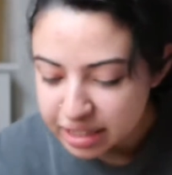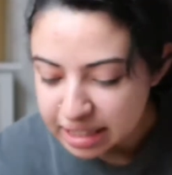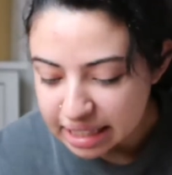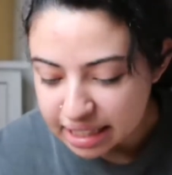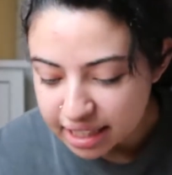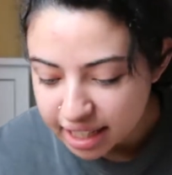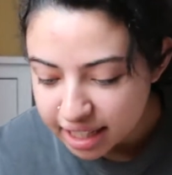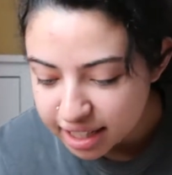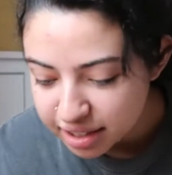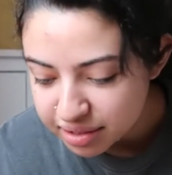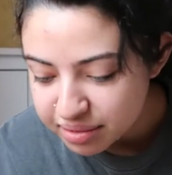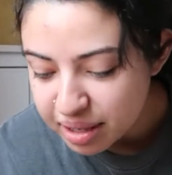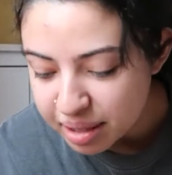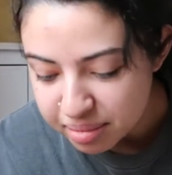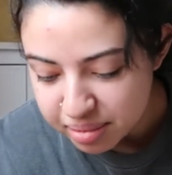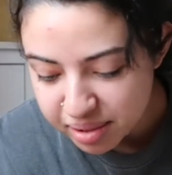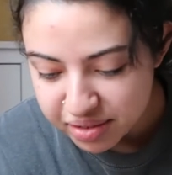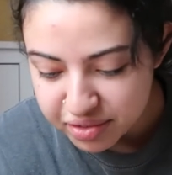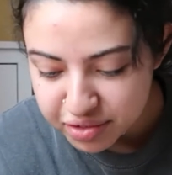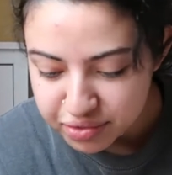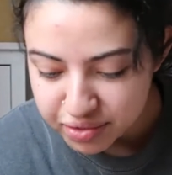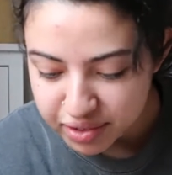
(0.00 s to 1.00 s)
haven't seen any of my
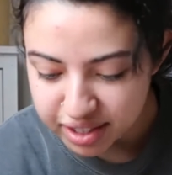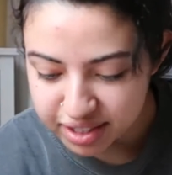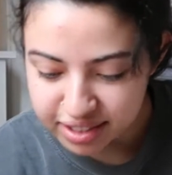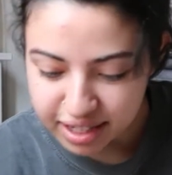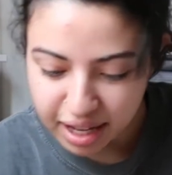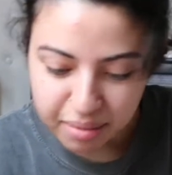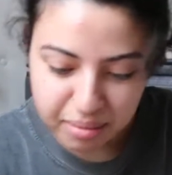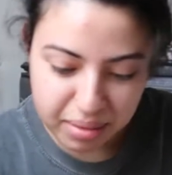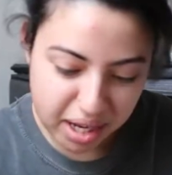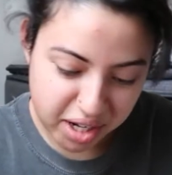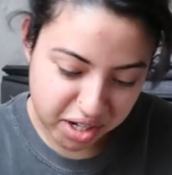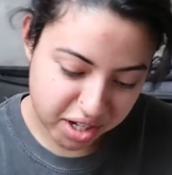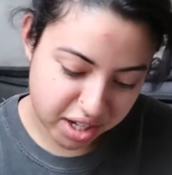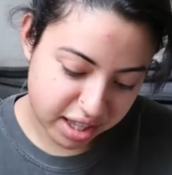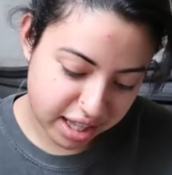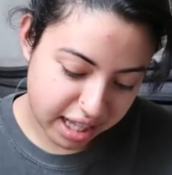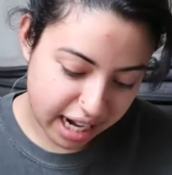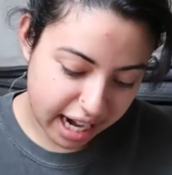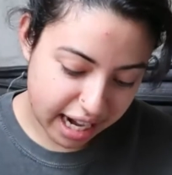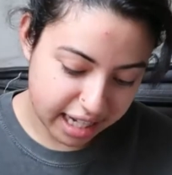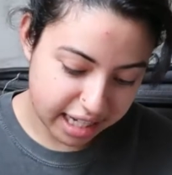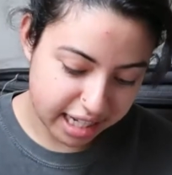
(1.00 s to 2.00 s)
previous videos, I
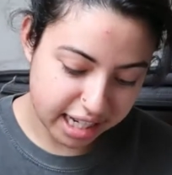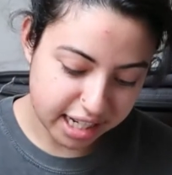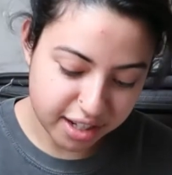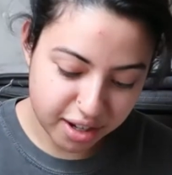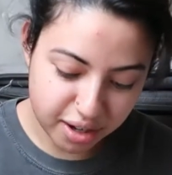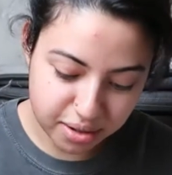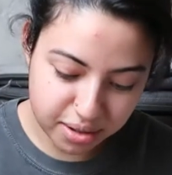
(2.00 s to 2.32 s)
mentioned that I did